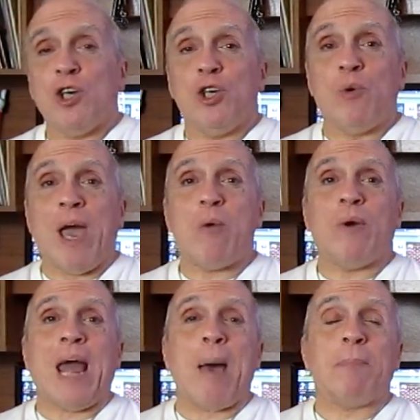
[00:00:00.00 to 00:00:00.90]
You hate
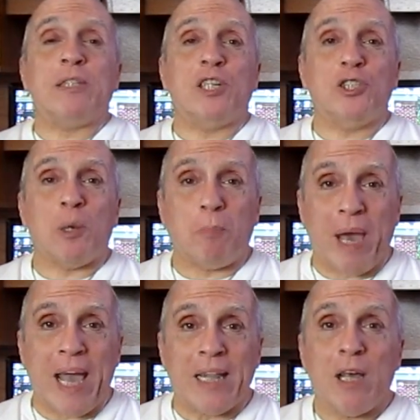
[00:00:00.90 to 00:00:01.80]
what happens in
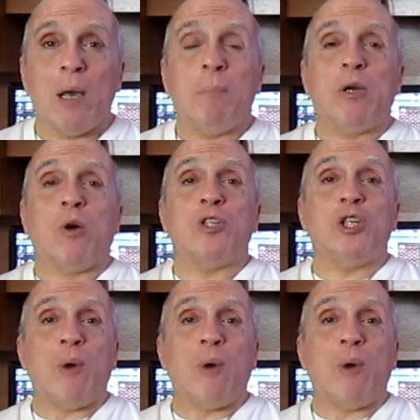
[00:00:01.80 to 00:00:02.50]
Japan because